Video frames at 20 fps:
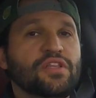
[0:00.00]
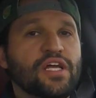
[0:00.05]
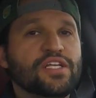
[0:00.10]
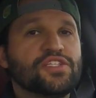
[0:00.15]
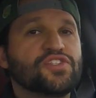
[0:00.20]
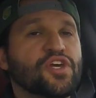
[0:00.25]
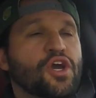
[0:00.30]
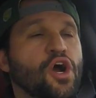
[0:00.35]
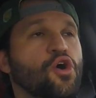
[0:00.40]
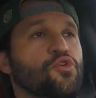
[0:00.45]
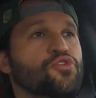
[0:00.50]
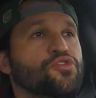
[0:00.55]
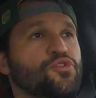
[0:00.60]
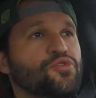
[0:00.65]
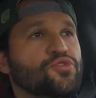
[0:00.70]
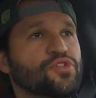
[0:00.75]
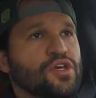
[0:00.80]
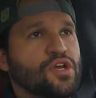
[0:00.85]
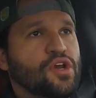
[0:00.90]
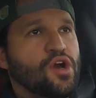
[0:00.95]
let's go
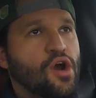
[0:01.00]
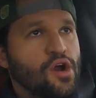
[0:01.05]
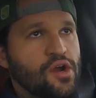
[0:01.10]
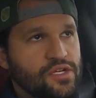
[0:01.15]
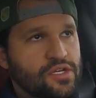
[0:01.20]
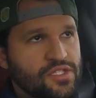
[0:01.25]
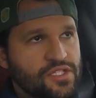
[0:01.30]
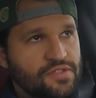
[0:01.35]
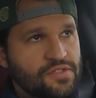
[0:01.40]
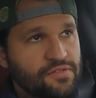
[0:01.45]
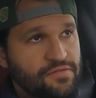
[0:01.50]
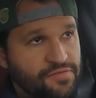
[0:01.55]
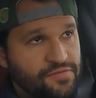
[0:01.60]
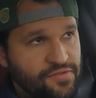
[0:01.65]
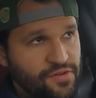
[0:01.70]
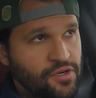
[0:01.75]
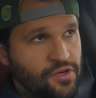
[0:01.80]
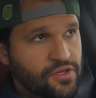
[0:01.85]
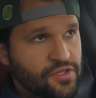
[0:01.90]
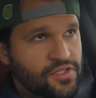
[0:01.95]
through the cars
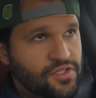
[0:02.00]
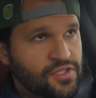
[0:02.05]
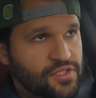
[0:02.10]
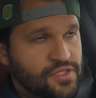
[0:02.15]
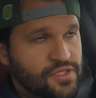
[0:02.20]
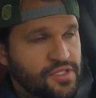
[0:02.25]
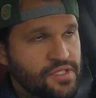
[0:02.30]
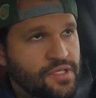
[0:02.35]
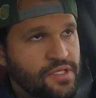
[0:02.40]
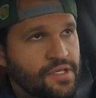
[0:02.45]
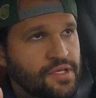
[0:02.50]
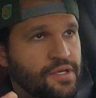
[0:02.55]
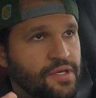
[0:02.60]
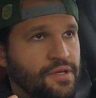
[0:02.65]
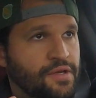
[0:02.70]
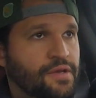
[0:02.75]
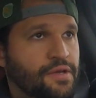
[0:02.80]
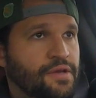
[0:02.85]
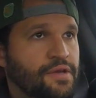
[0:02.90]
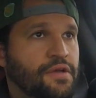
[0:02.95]
first.
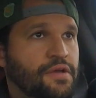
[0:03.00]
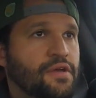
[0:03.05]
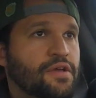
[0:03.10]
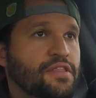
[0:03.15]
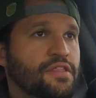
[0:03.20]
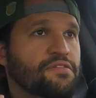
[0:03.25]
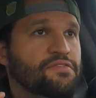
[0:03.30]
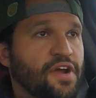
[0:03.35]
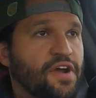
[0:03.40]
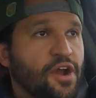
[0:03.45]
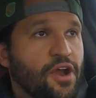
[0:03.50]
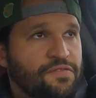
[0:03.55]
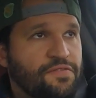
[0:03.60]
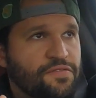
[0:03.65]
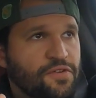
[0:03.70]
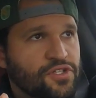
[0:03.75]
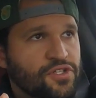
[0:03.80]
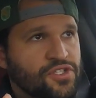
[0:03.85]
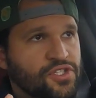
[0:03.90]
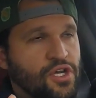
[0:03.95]
The very
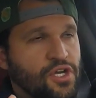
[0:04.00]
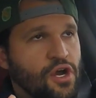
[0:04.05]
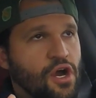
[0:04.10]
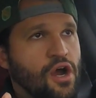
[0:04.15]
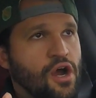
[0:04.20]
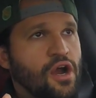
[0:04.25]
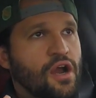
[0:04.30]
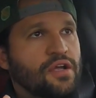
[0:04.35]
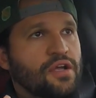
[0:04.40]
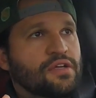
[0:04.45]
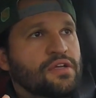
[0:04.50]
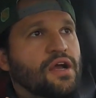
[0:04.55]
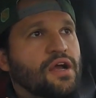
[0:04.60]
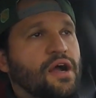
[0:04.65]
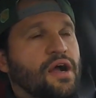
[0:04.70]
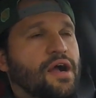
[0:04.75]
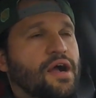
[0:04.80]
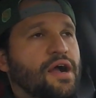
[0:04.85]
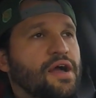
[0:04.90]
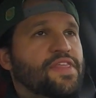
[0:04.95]
first car
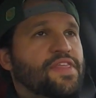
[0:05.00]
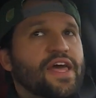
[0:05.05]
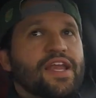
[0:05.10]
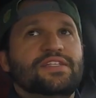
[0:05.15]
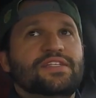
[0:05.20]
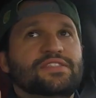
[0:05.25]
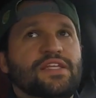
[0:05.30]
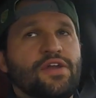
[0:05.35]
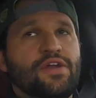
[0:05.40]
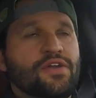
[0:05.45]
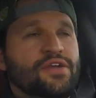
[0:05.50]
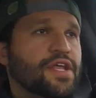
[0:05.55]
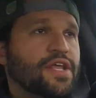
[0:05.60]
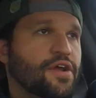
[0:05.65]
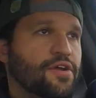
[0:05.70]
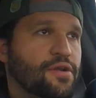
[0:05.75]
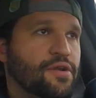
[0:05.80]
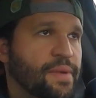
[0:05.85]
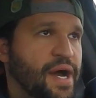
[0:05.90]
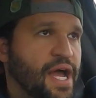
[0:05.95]
uh, that is near and
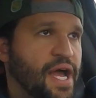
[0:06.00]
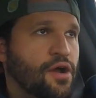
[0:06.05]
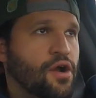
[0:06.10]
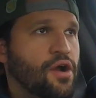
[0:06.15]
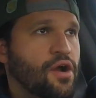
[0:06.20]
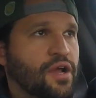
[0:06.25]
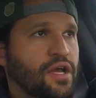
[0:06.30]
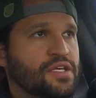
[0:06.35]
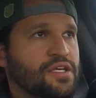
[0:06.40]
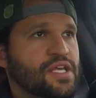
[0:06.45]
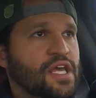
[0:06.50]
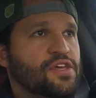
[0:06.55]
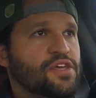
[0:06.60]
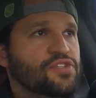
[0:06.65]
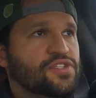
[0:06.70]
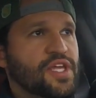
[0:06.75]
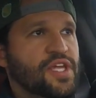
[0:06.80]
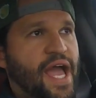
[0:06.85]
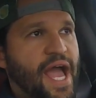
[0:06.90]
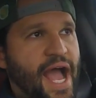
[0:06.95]
dear to my heart because I
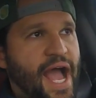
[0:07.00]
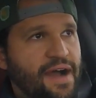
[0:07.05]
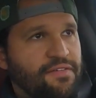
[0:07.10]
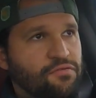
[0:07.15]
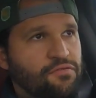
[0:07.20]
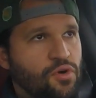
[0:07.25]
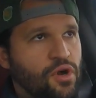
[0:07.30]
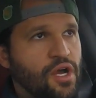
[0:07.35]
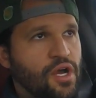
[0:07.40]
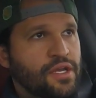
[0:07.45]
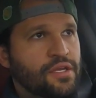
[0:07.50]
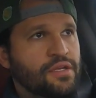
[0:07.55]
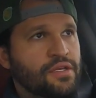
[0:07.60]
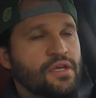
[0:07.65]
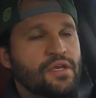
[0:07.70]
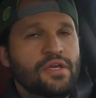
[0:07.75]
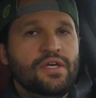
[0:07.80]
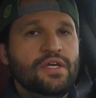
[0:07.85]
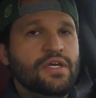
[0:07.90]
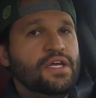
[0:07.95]
used to have
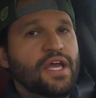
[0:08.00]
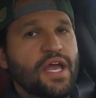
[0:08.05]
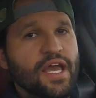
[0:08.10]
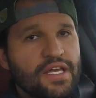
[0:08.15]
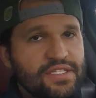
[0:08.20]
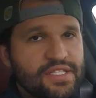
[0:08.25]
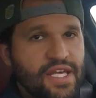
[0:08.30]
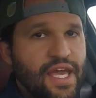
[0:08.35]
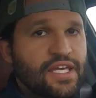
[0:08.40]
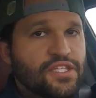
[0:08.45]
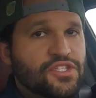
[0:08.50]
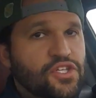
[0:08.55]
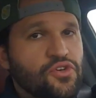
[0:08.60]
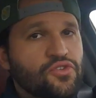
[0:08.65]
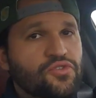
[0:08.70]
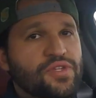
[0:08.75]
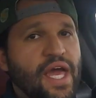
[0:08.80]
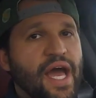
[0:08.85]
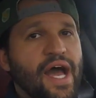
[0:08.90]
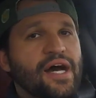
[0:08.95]
one is a
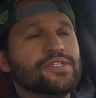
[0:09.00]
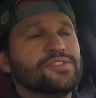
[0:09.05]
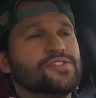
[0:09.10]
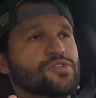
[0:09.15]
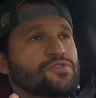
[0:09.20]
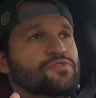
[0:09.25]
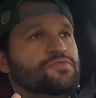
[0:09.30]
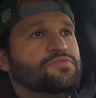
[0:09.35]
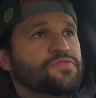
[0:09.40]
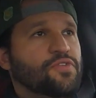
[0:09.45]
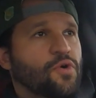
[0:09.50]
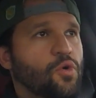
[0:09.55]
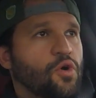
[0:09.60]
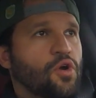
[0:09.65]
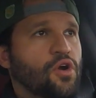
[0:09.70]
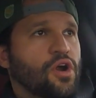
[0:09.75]
2004